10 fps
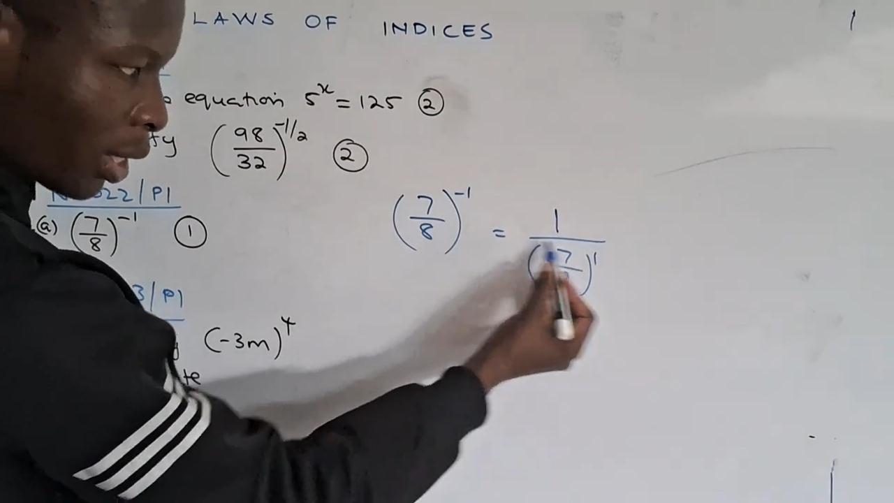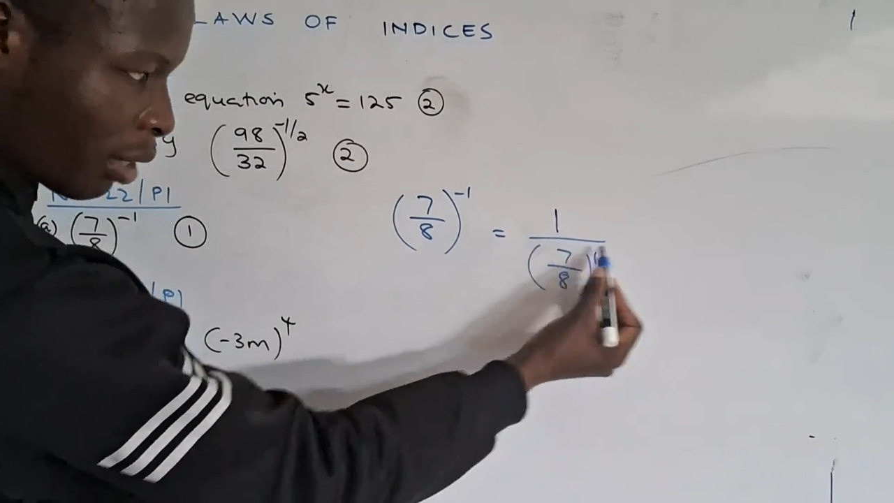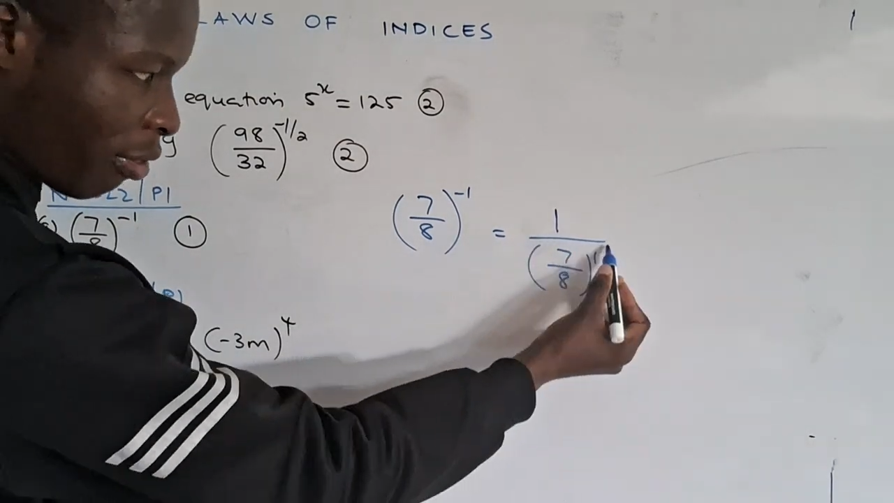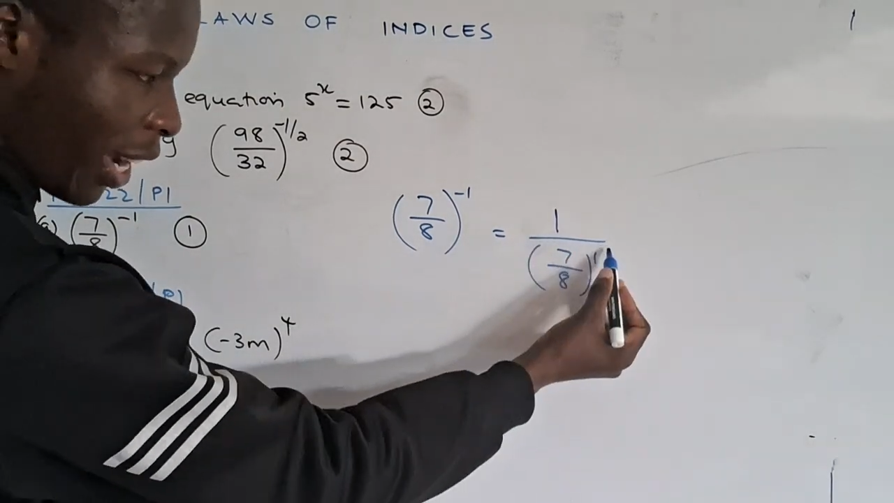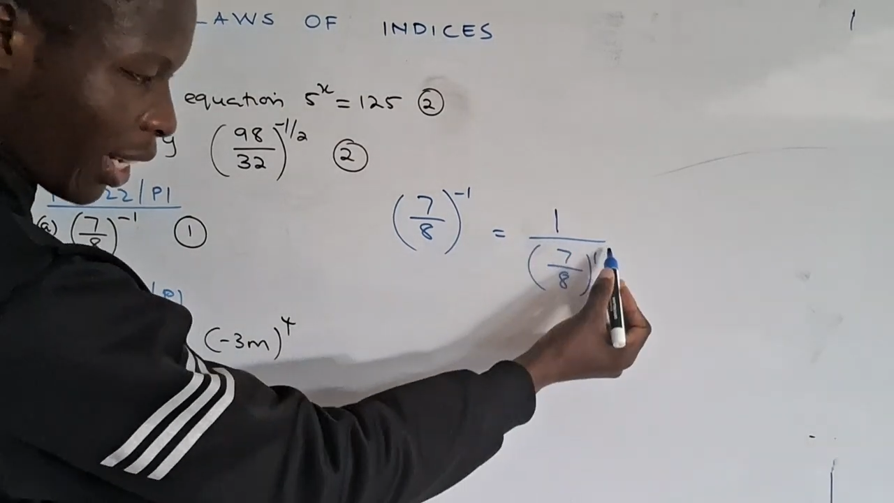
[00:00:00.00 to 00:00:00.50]

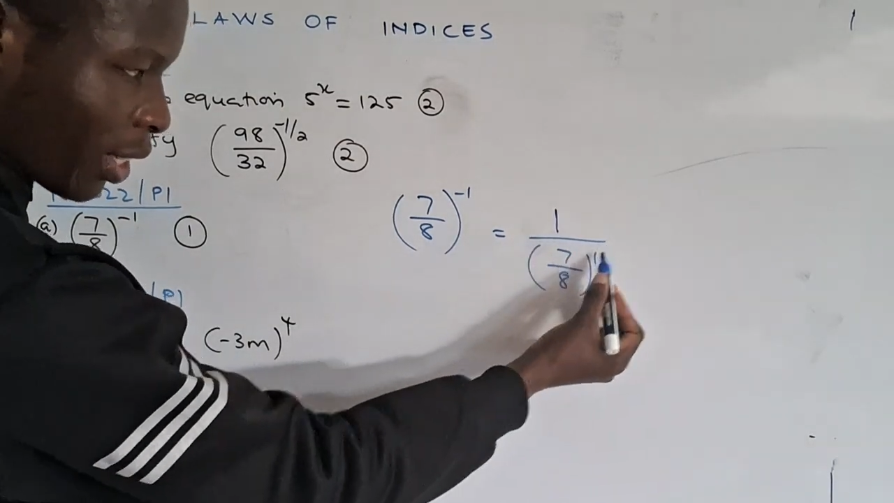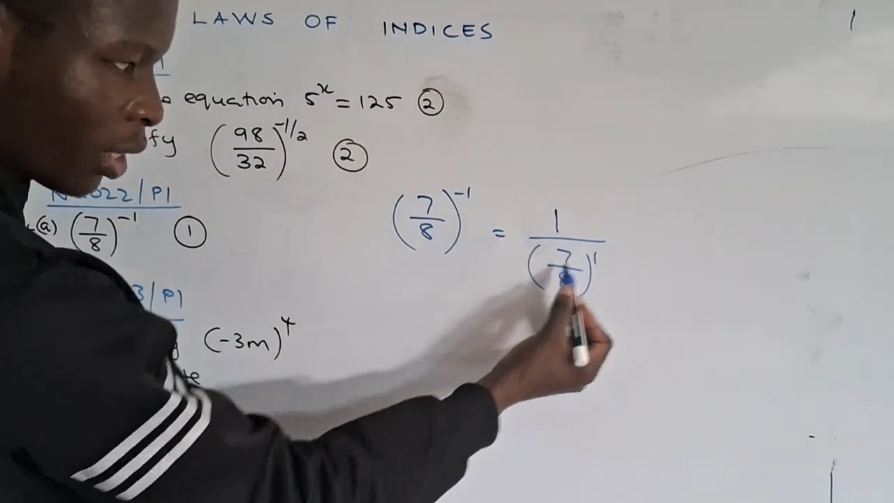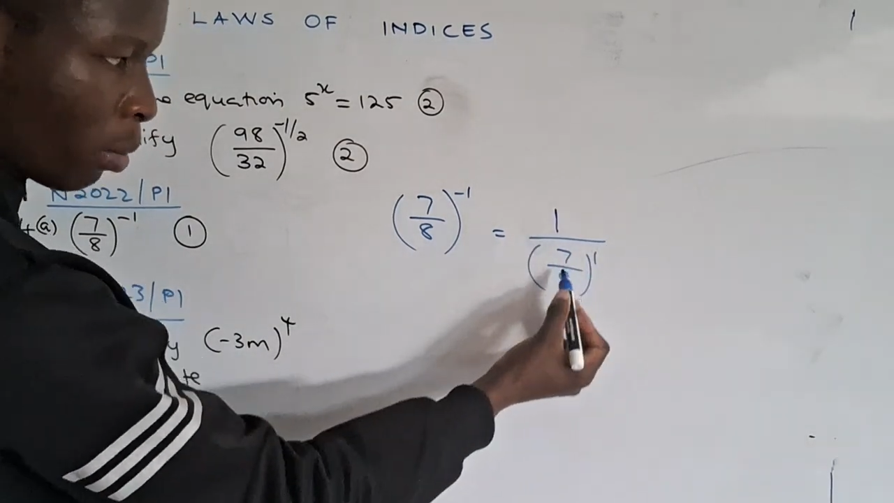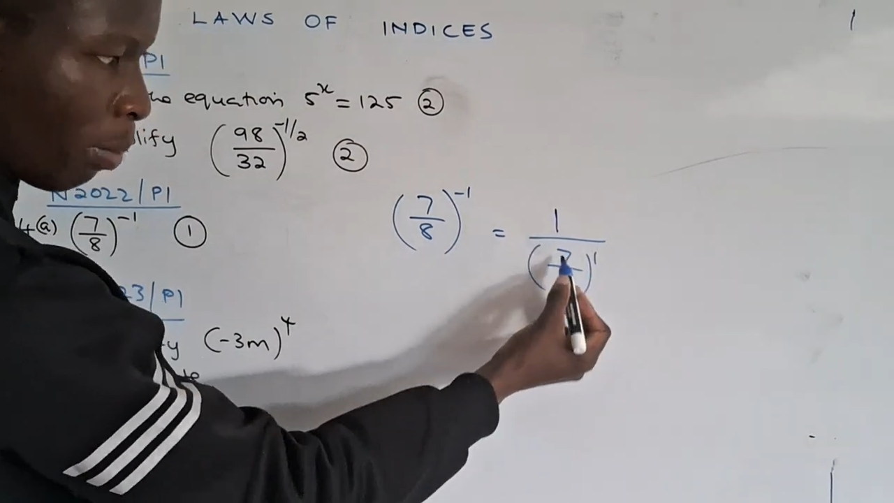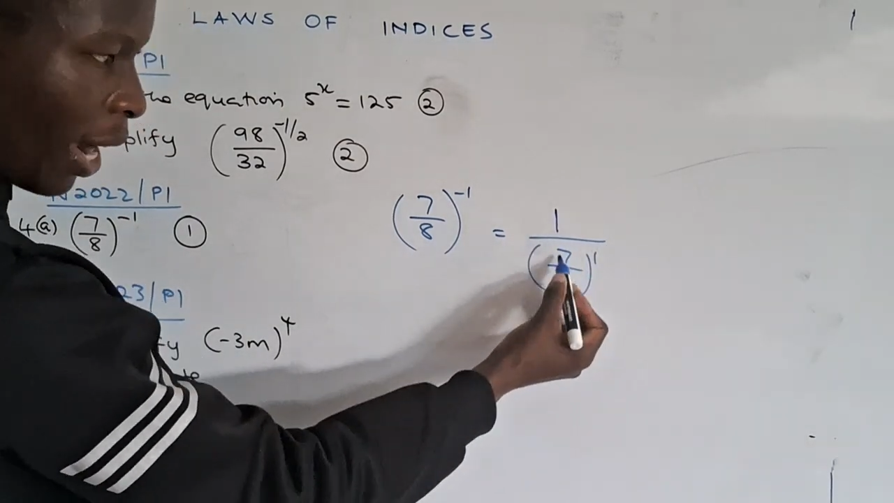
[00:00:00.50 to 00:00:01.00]

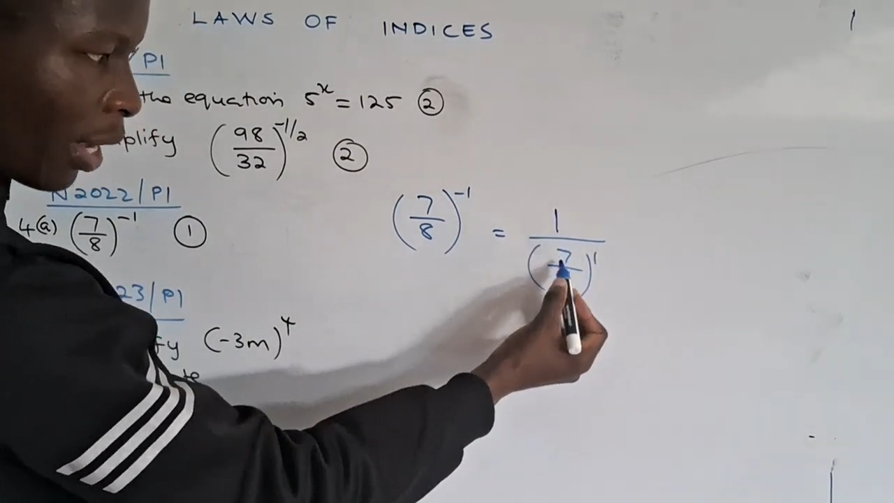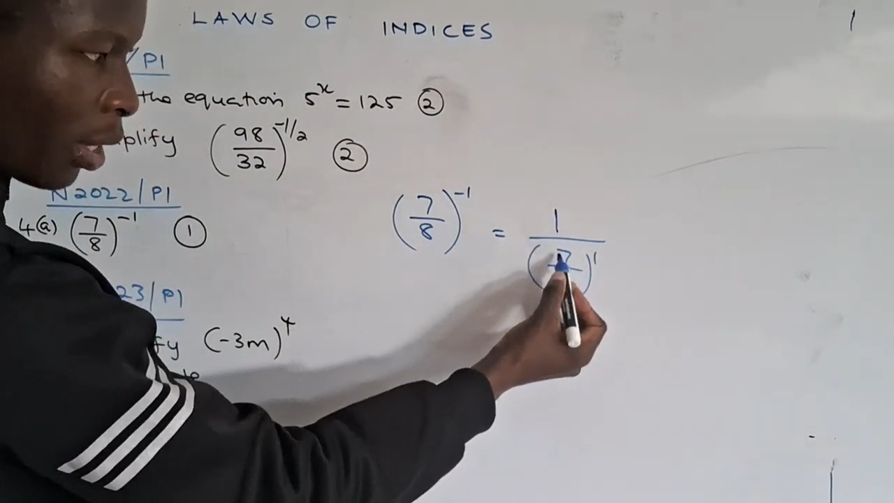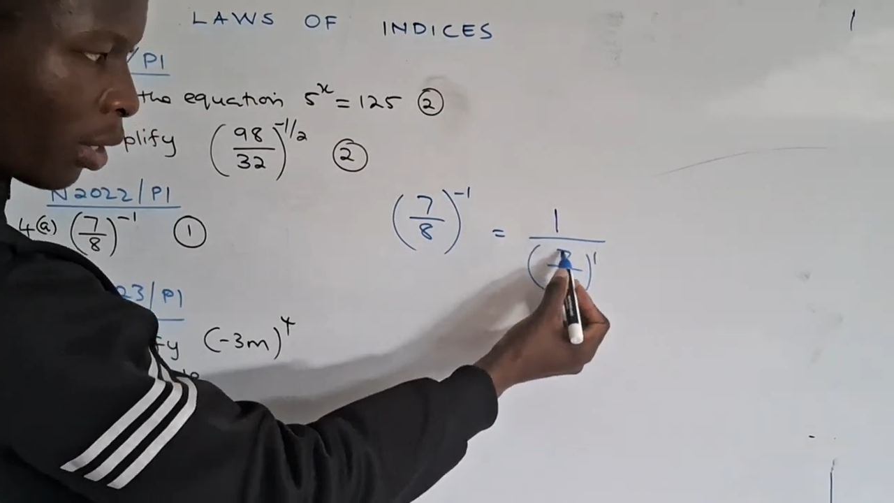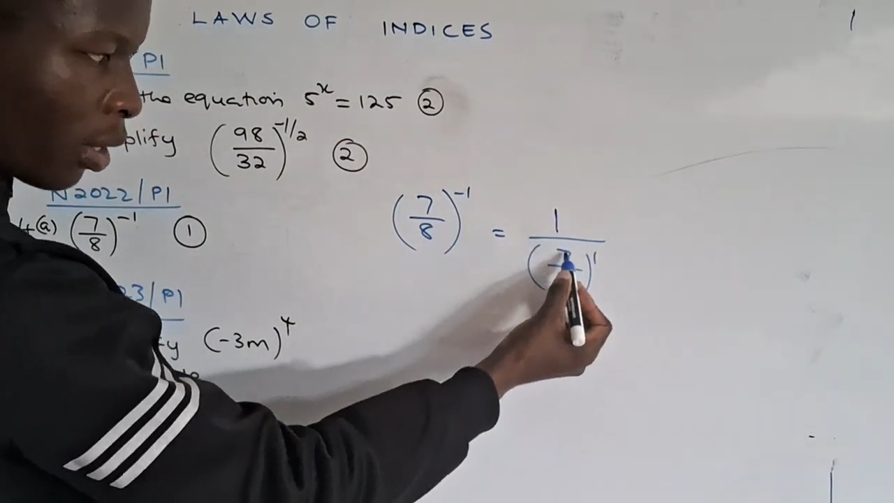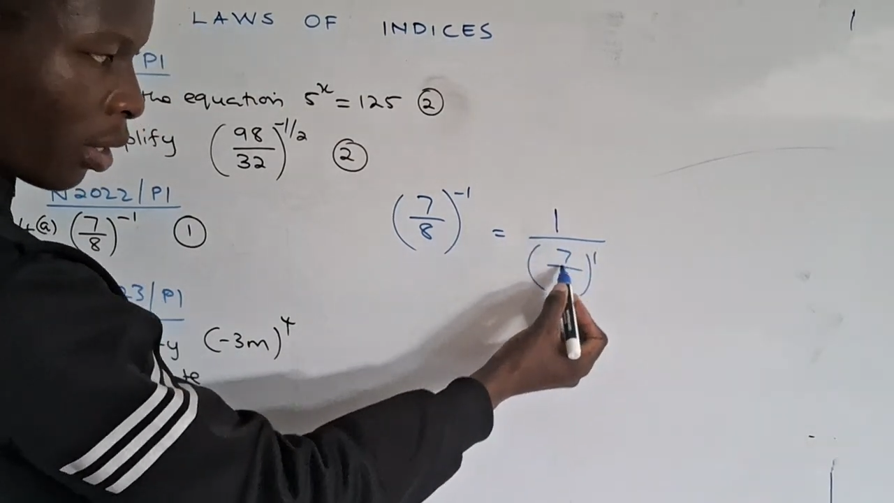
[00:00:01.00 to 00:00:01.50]
divided
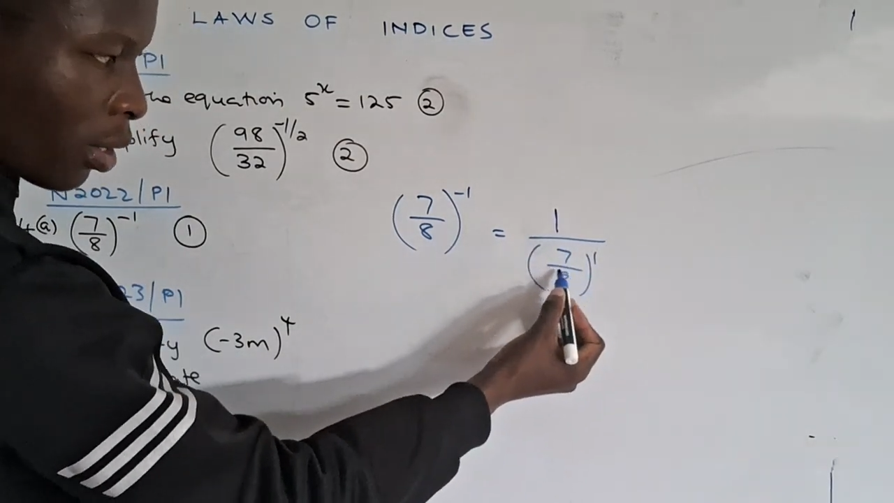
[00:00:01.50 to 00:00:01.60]
by